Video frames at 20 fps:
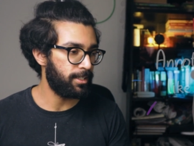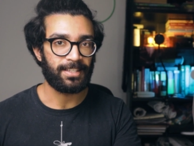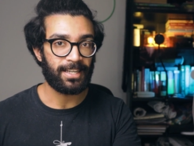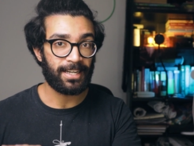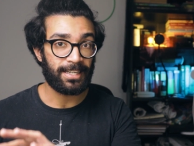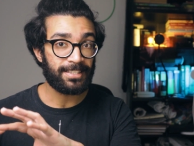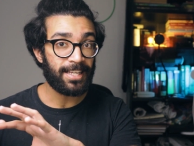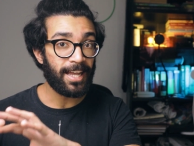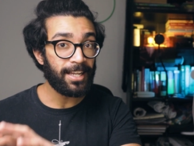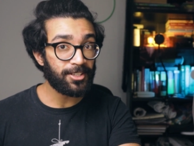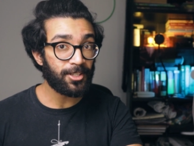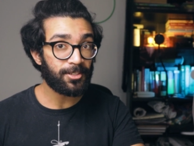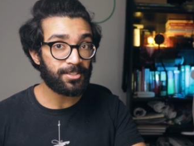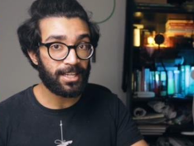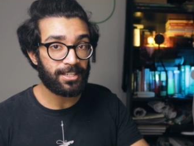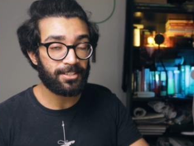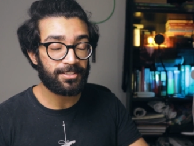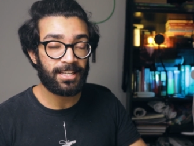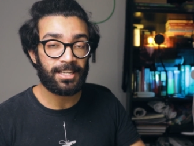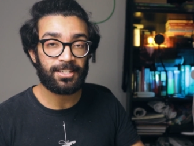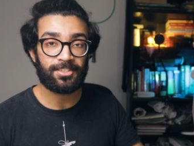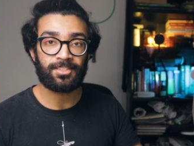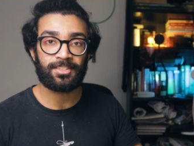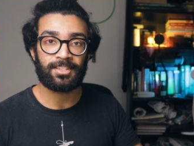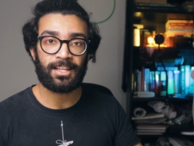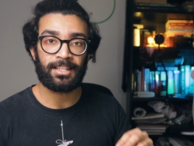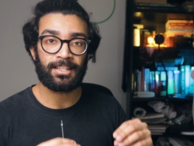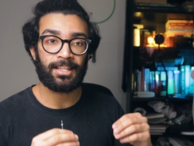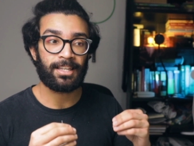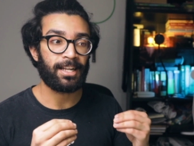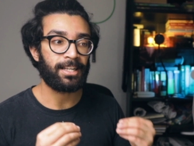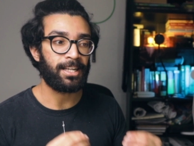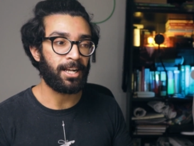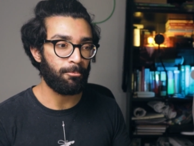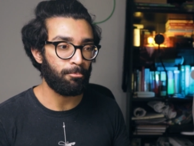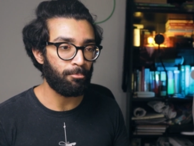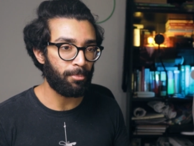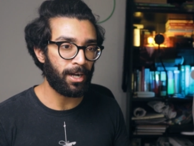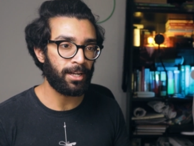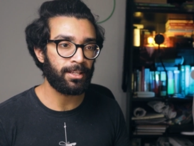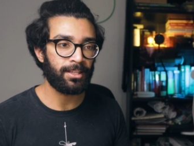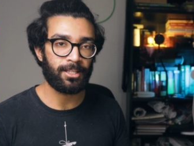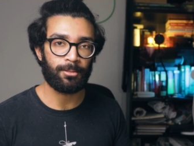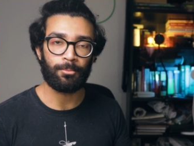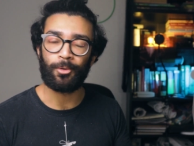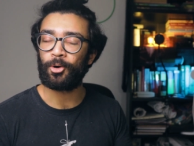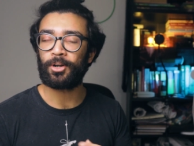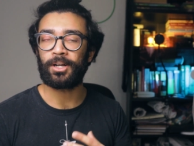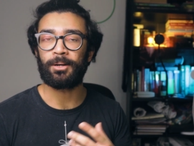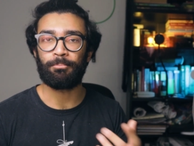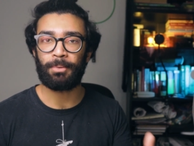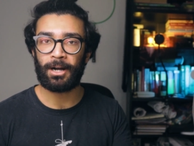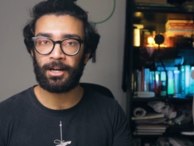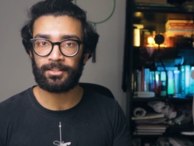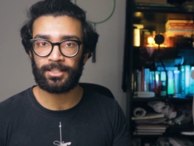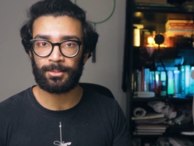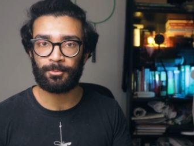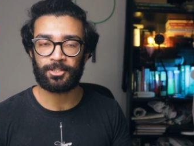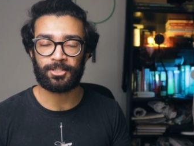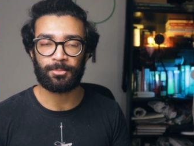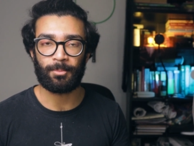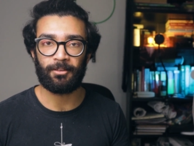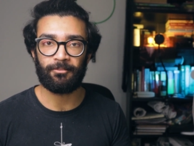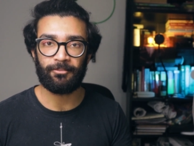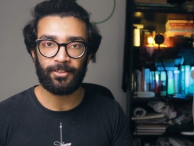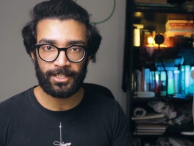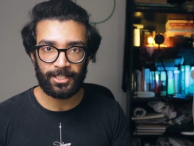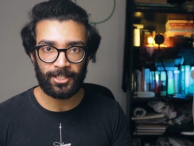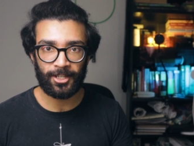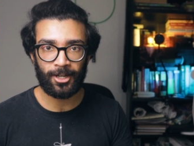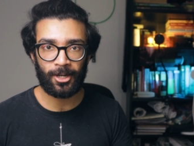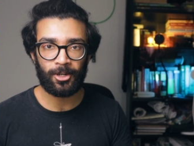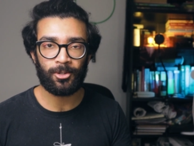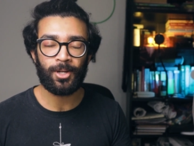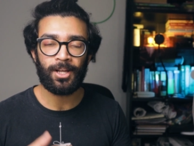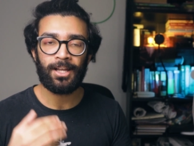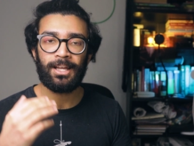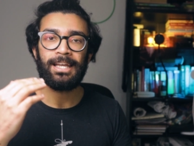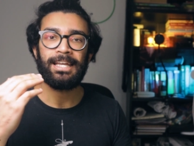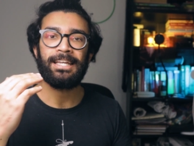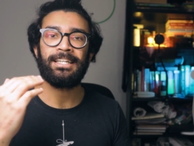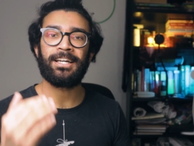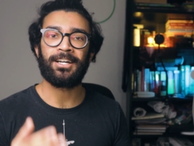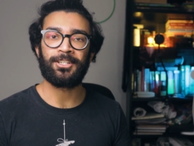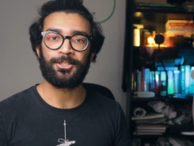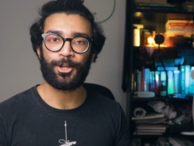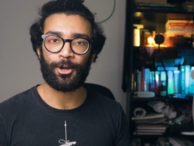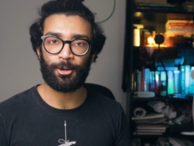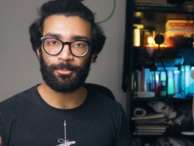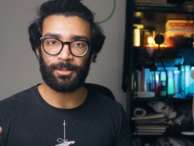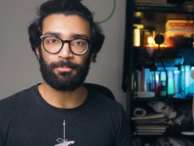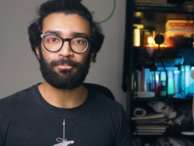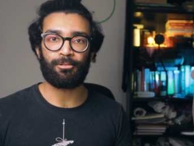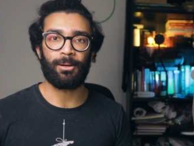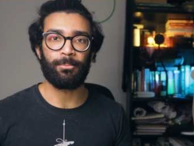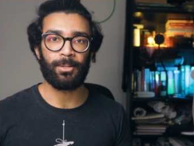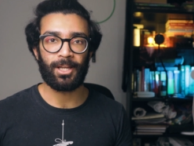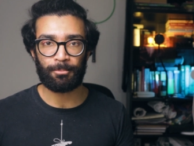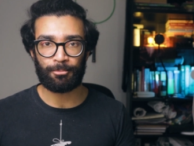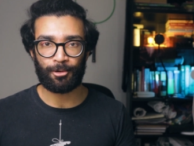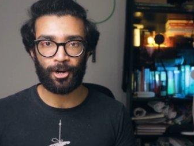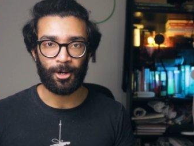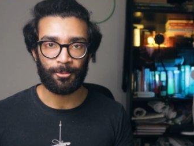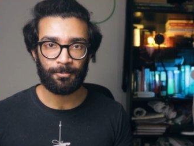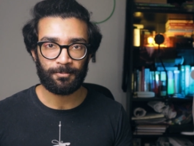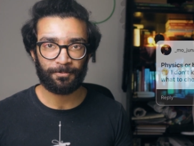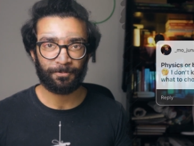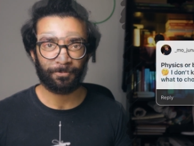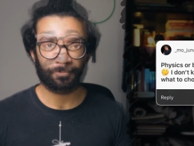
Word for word: and then I take those annotations and then I combine them or compile them onto my video in Adobe Premiere Pro.